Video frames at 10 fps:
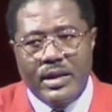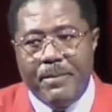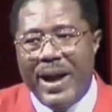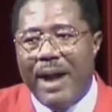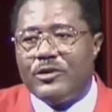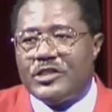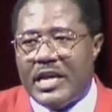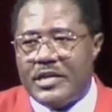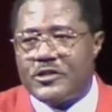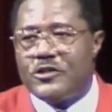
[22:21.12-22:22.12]
the Bible
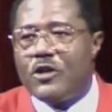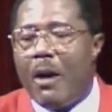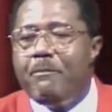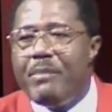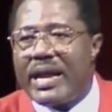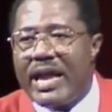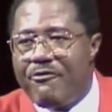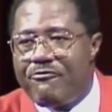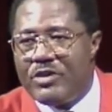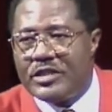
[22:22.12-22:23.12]
says, don't make
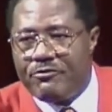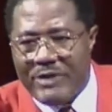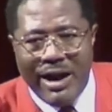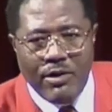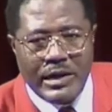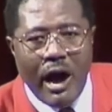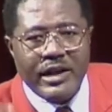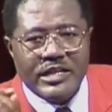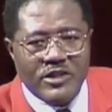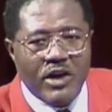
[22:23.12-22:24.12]
a foolish vow.
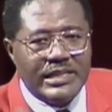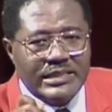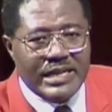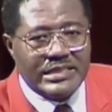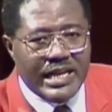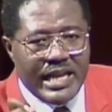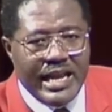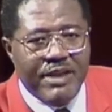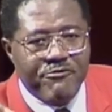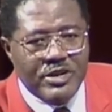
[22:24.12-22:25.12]
God is not interested
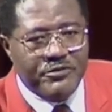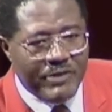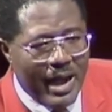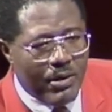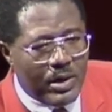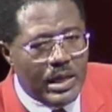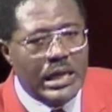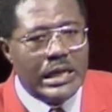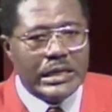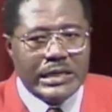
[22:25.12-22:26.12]
in a foolish vow.
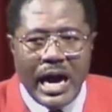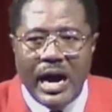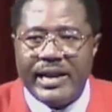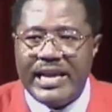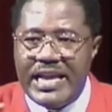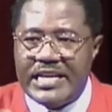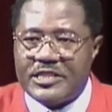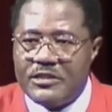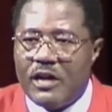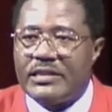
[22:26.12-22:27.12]
God
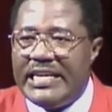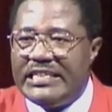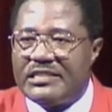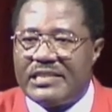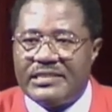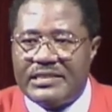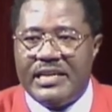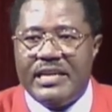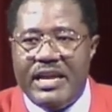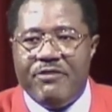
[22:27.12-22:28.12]
is not
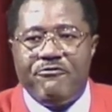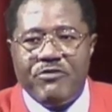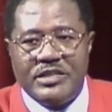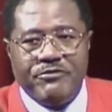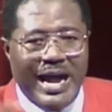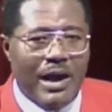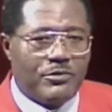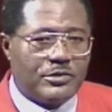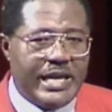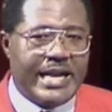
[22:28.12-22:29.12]
interested in foolish
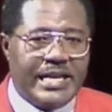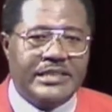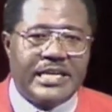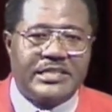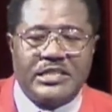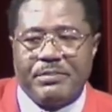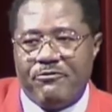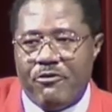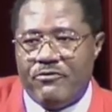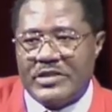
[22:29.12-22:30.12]
vows. Ecclesiastes chapter
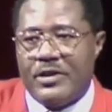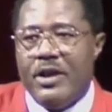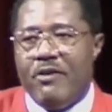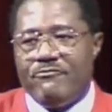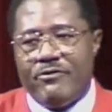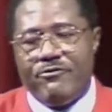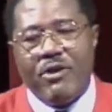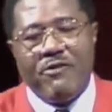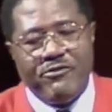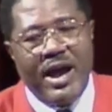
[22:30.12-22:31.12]
4, verse
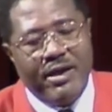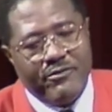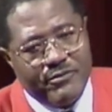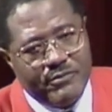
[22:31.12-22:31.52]
4 and 5.